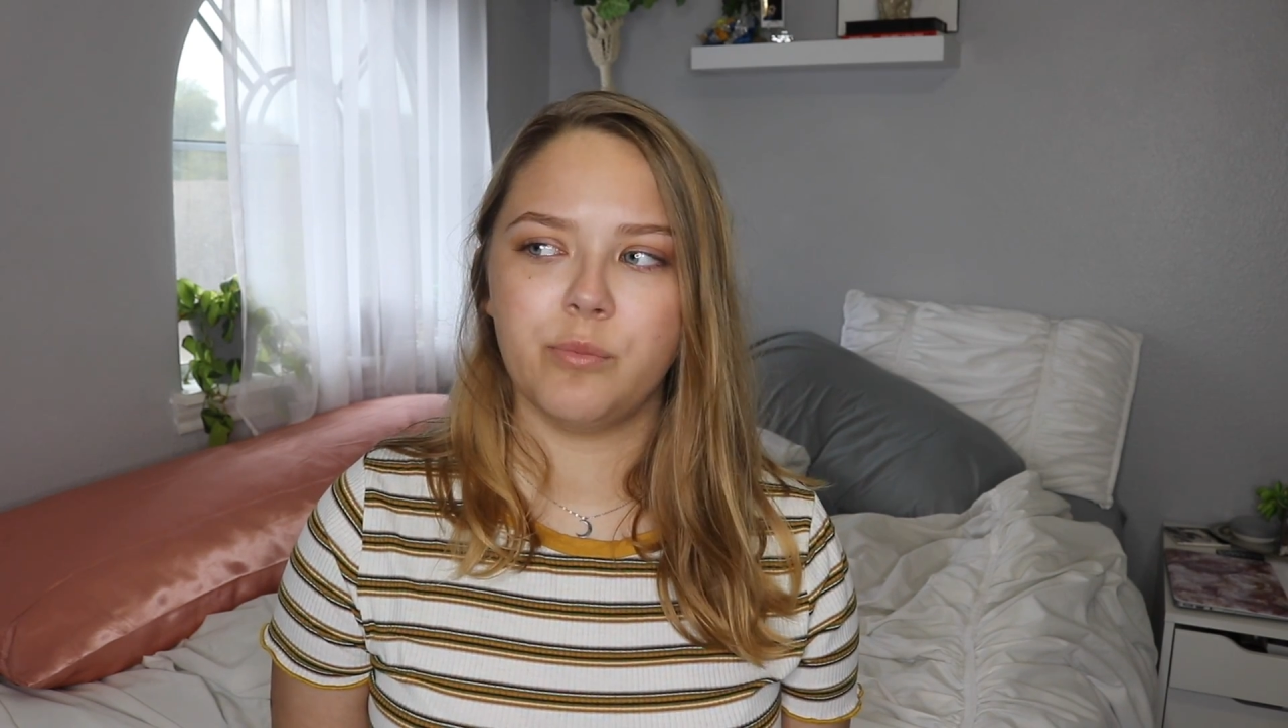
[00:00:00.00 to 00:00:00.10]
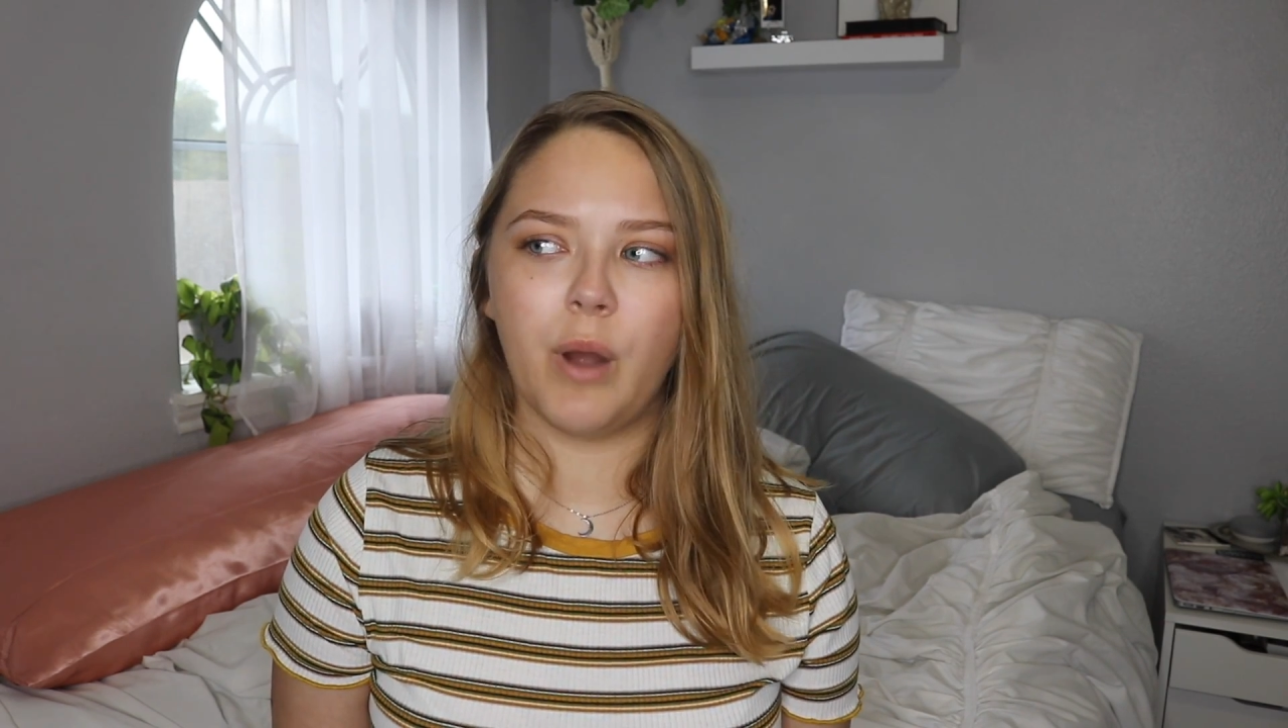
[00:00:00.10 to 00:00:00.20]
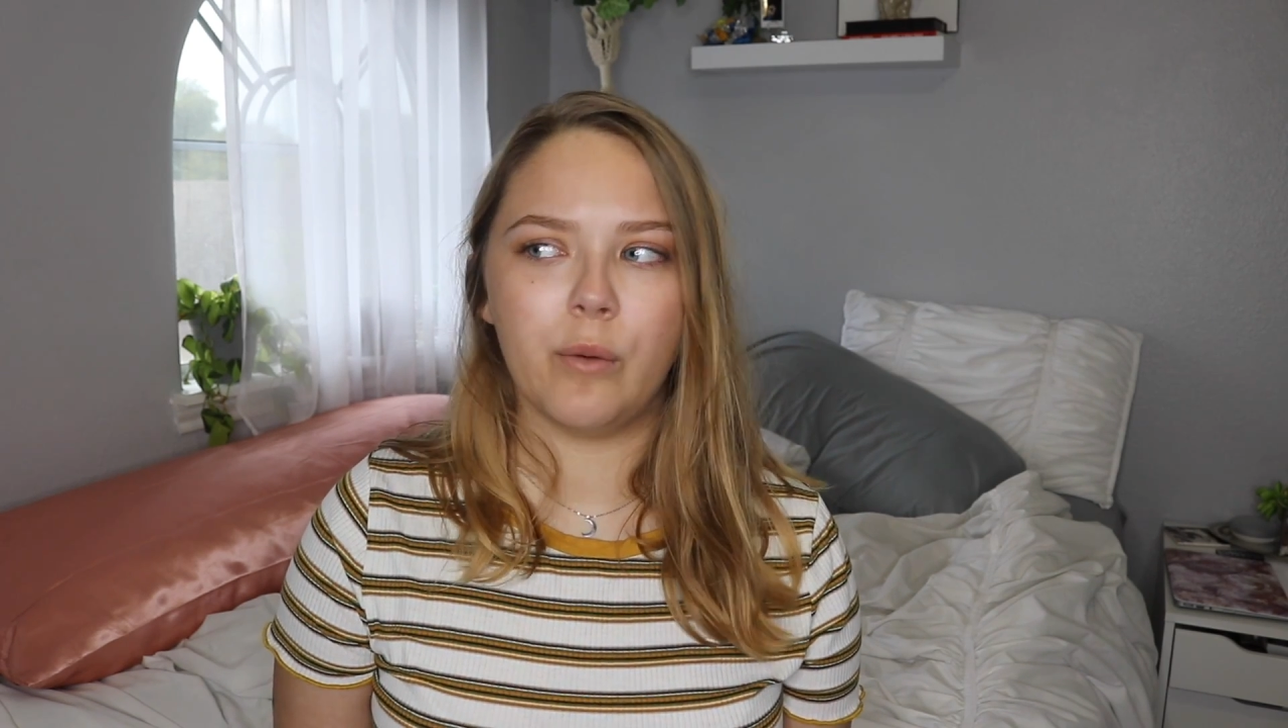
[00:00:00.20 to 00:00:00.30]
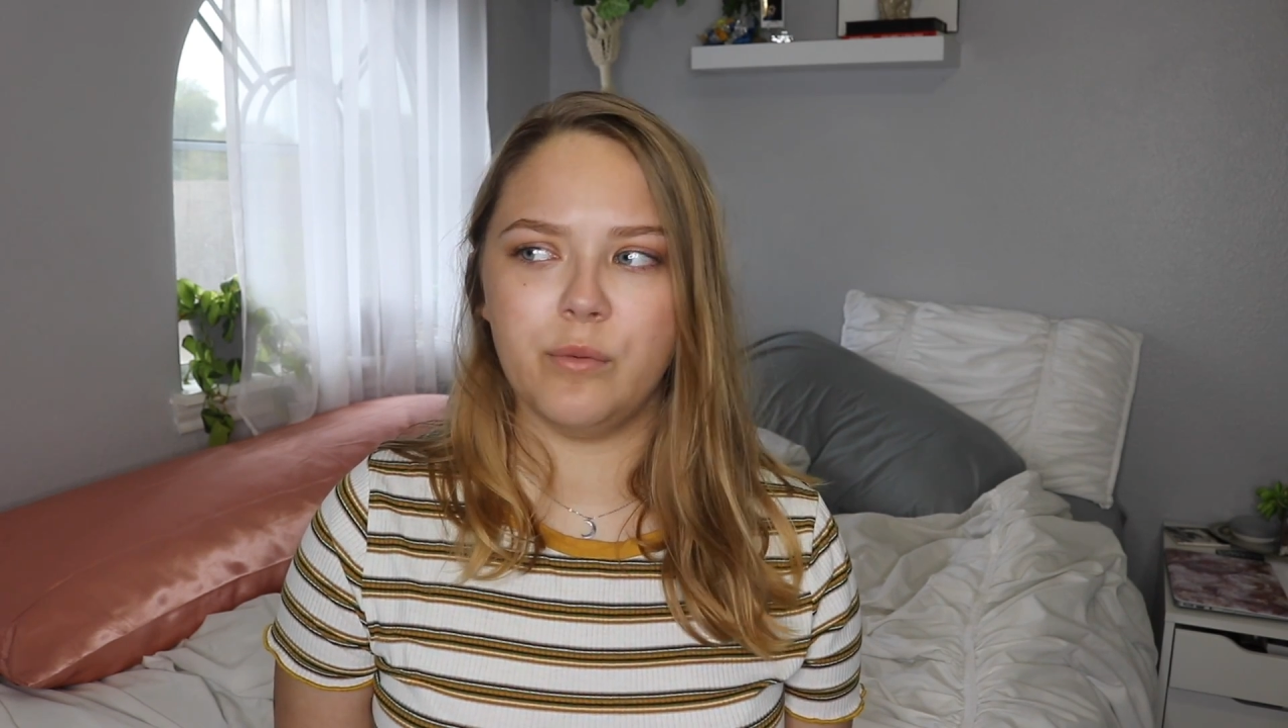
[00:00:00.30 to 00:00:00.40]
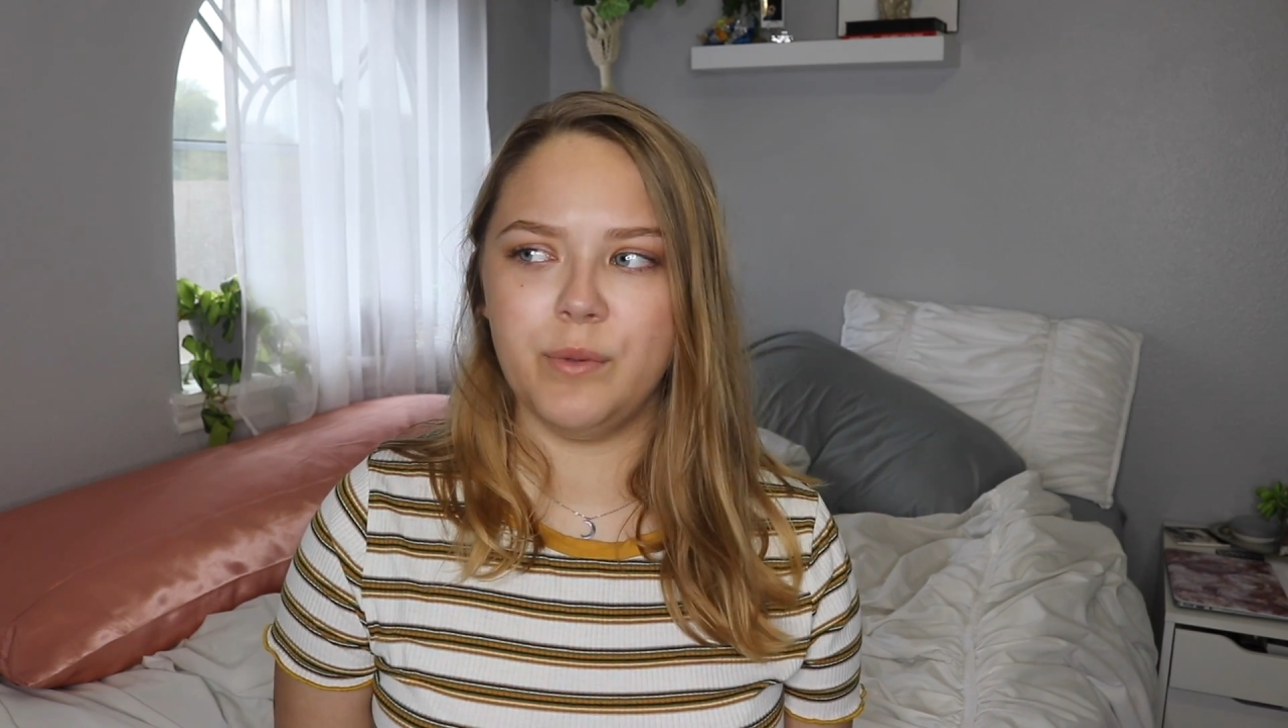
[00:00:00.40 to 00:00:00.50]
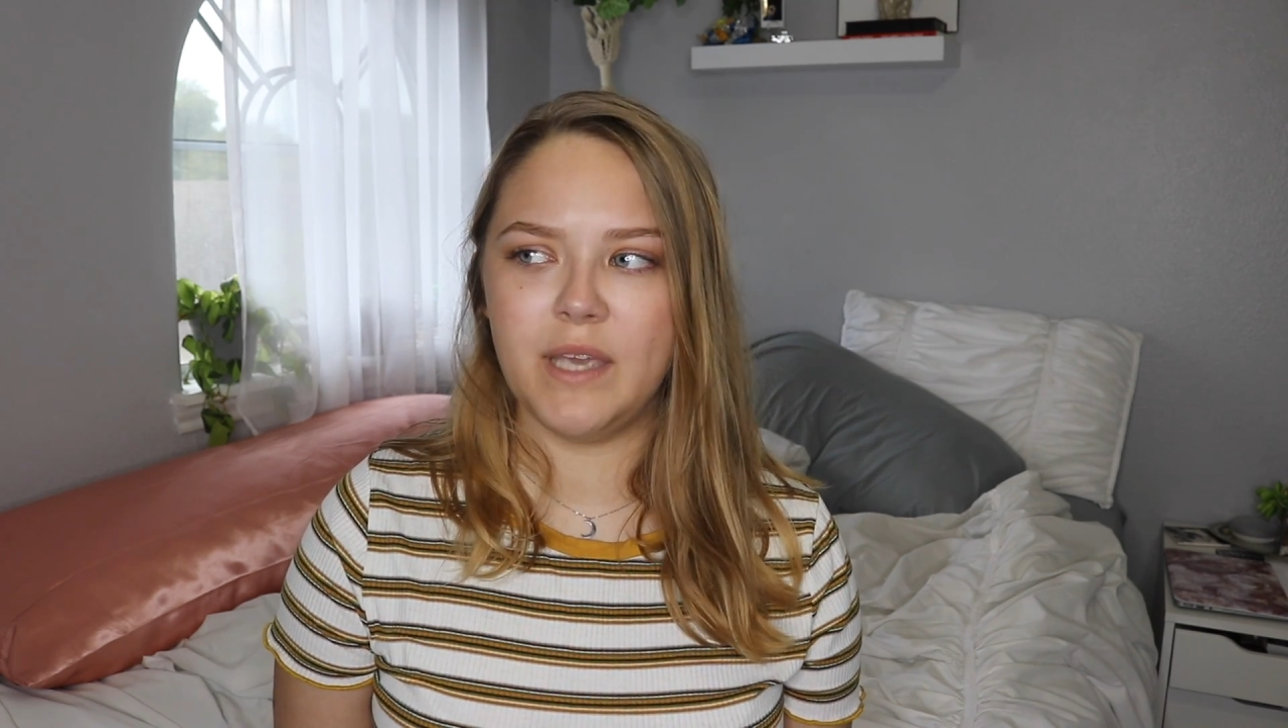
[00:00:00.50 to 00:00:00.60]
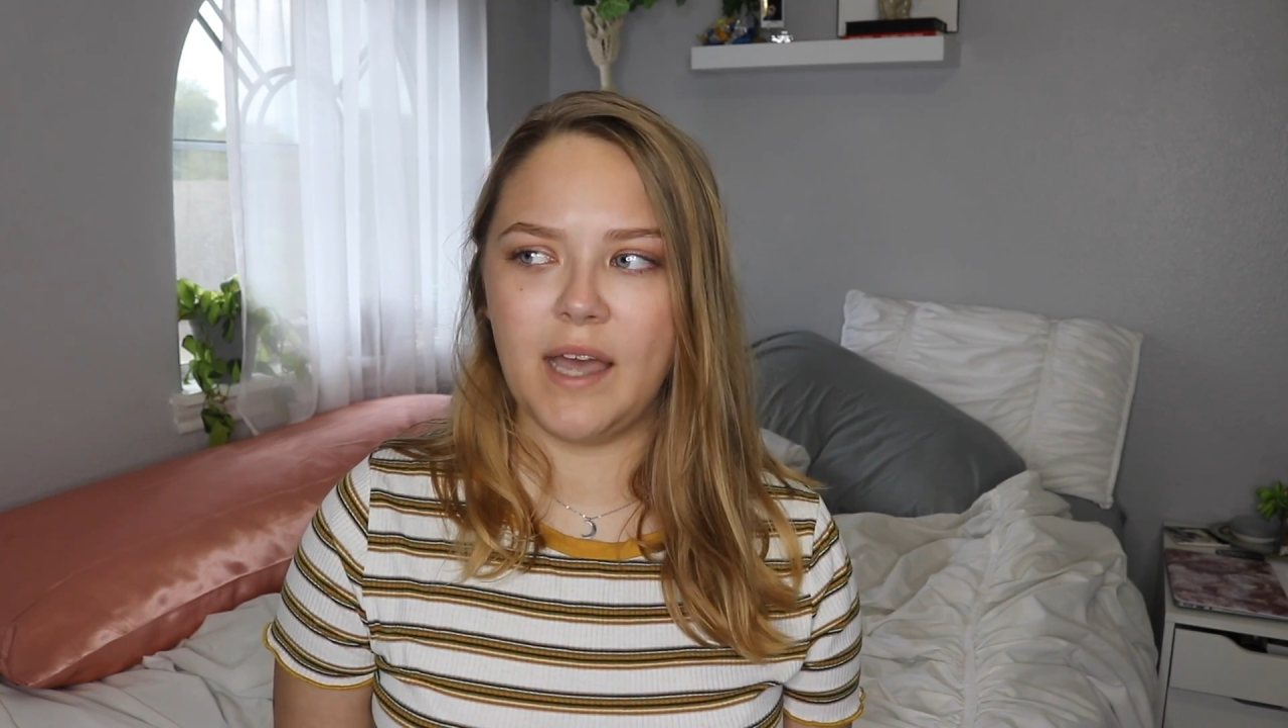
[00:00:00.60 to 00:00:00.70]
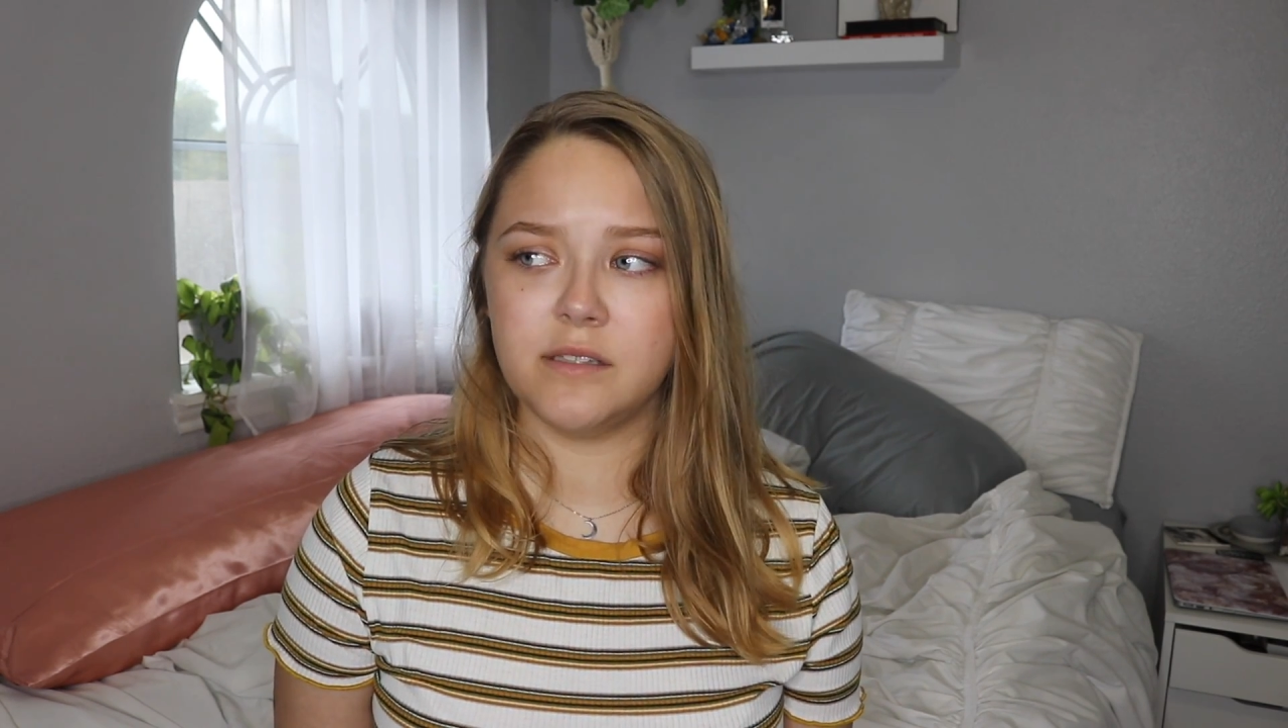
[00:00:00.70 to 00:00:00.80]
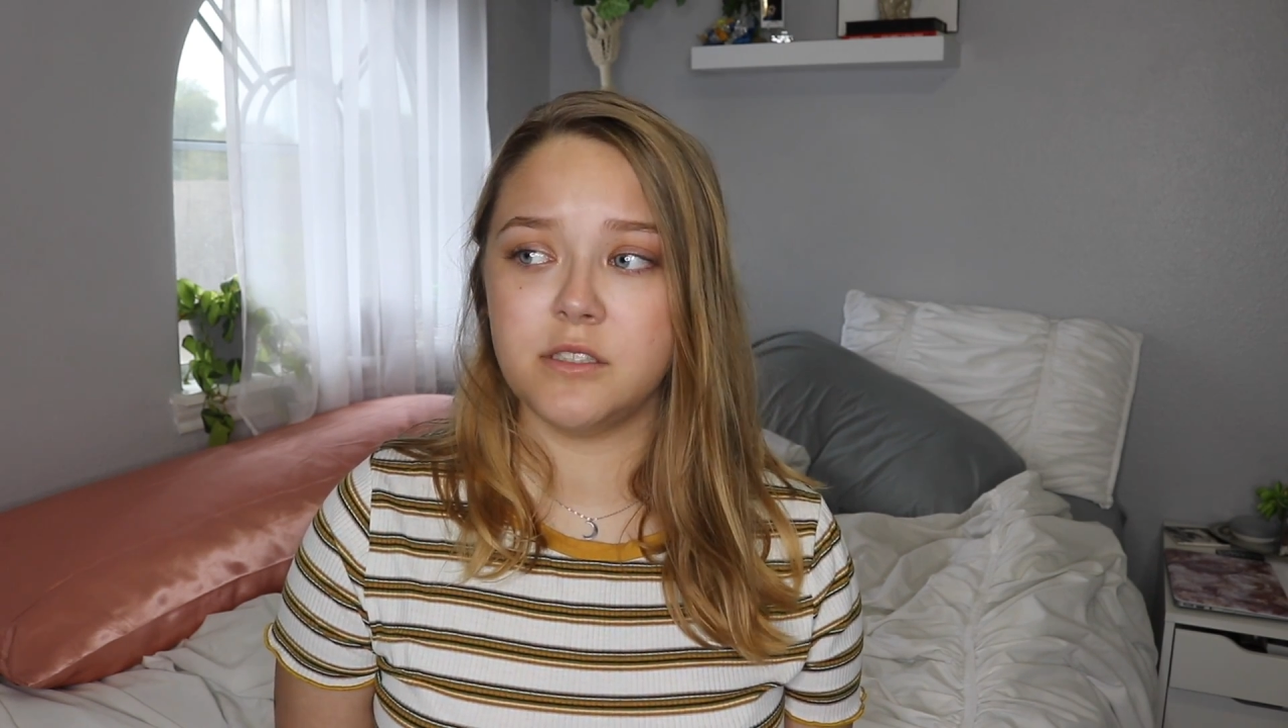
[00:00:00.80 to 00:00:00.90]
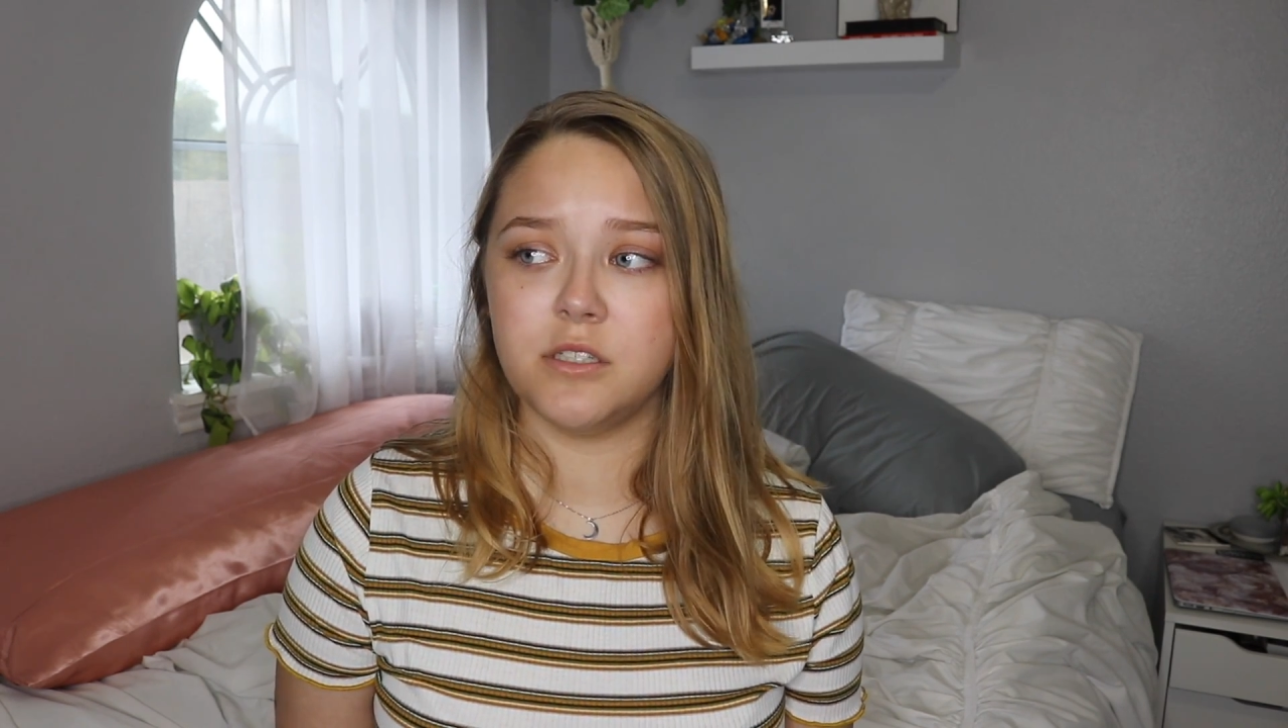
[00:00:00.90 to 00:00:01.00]
probably
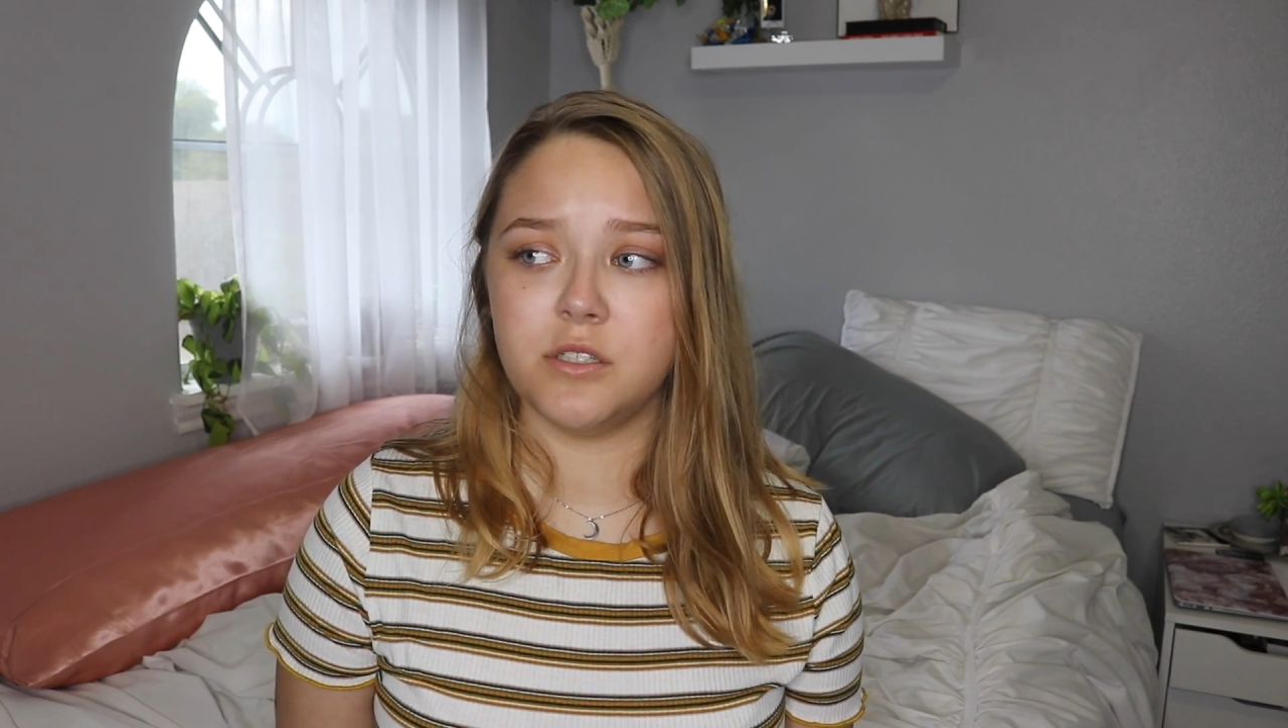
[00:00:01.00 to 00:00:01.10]
has to